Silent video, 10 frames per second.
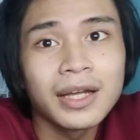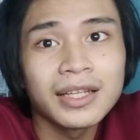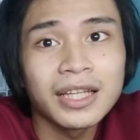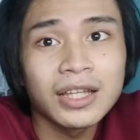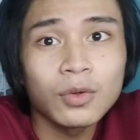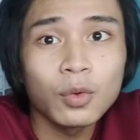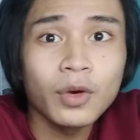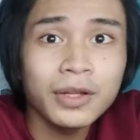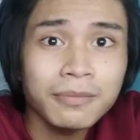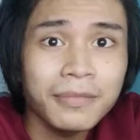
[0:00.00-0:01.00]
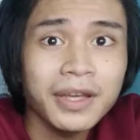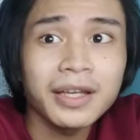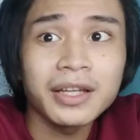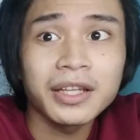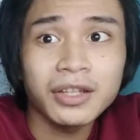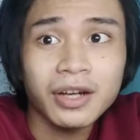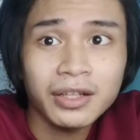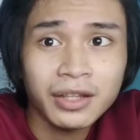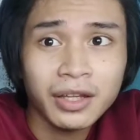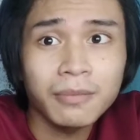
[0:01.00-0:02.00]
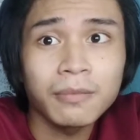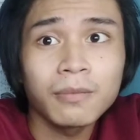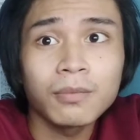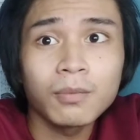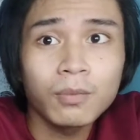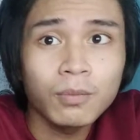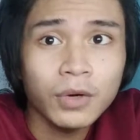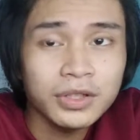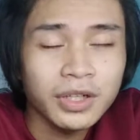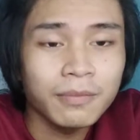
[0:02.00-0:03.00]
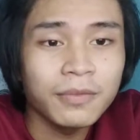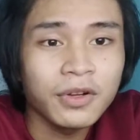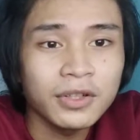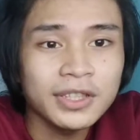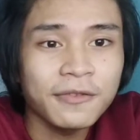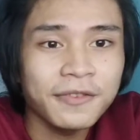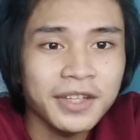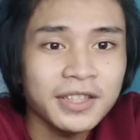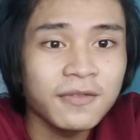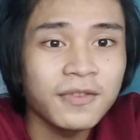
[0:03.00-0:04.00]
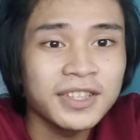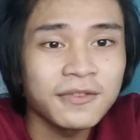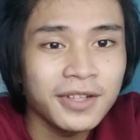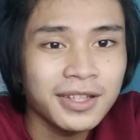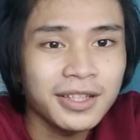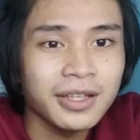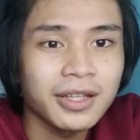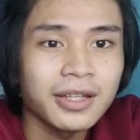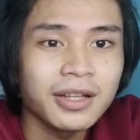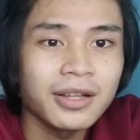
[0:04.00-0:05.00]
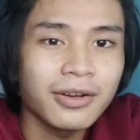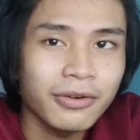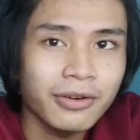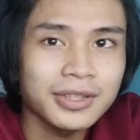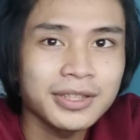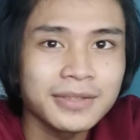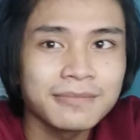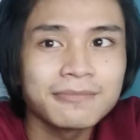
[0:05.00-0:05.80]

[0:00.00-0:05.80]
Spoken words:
that want to make an interactive project because of its flexibility and low cost.